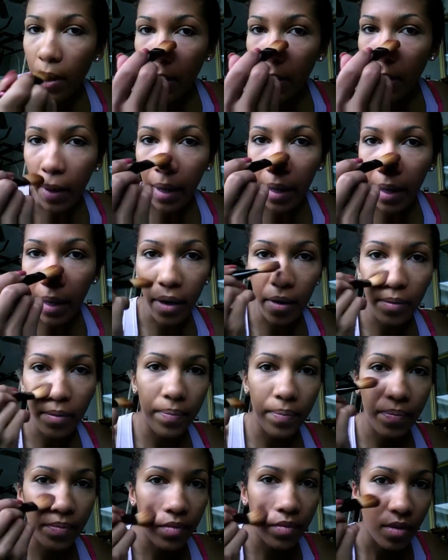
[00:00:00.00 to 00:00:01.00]
Right here,
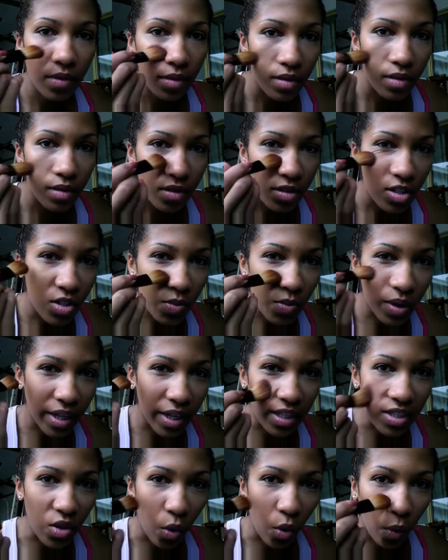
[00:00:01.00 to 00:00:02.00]
just where it
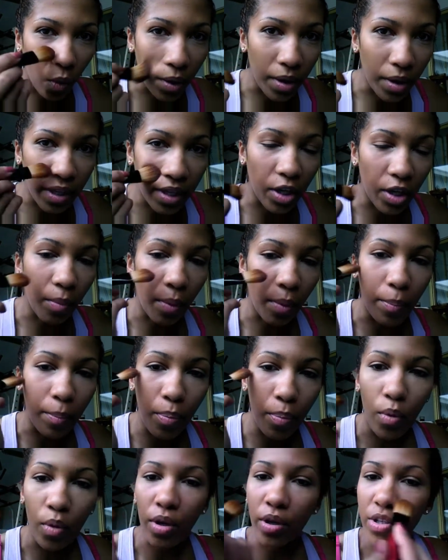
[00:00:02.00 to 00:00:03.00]
gets oily or my
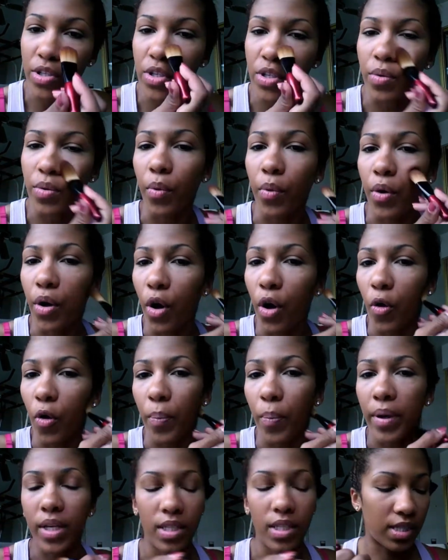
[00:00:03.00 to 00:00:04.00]
pores are more
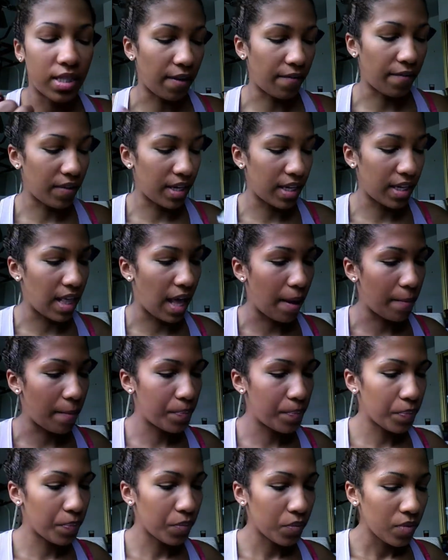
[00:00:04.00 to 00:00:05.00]
open and stuff like that.
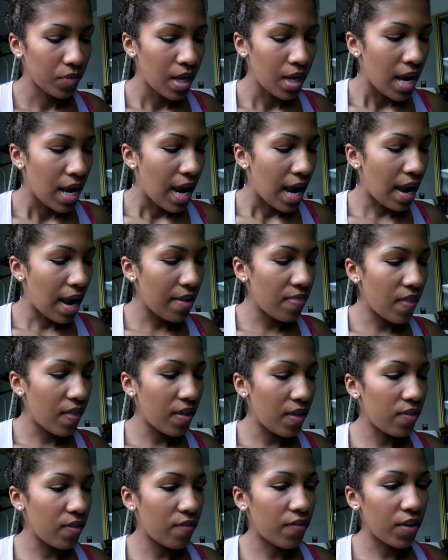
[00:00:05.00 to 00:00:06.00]
And
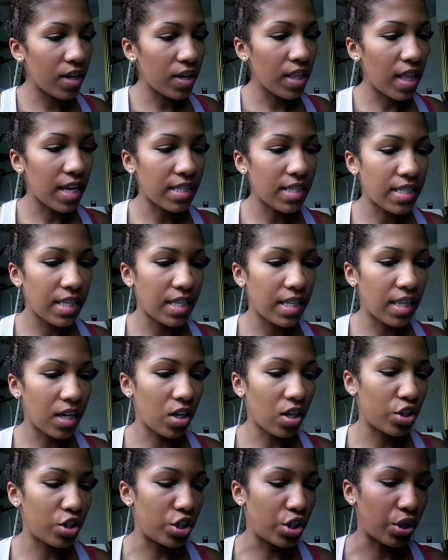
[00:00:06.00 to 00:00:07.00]
then the very last thing that
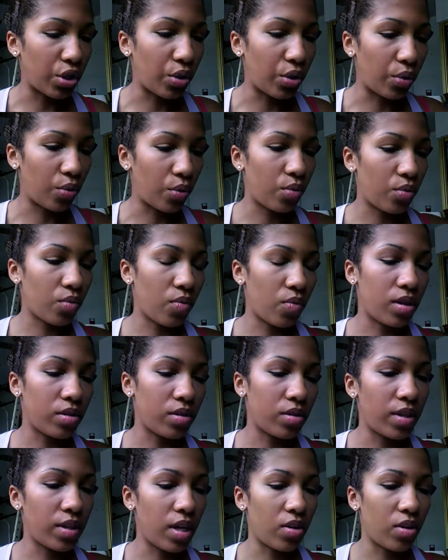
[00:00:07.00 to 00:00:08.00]
I'll do,
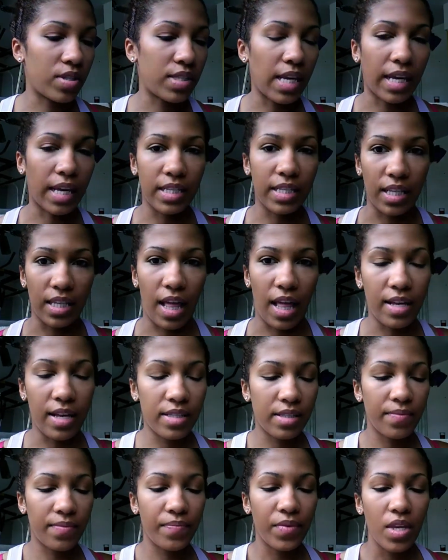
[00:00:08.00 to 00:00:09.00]
well, now second to
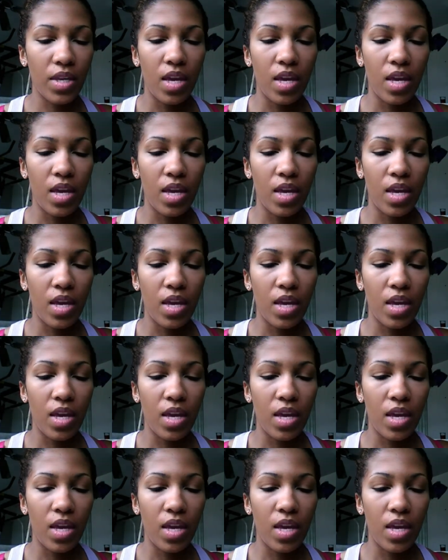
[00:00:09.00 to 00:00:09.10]
last,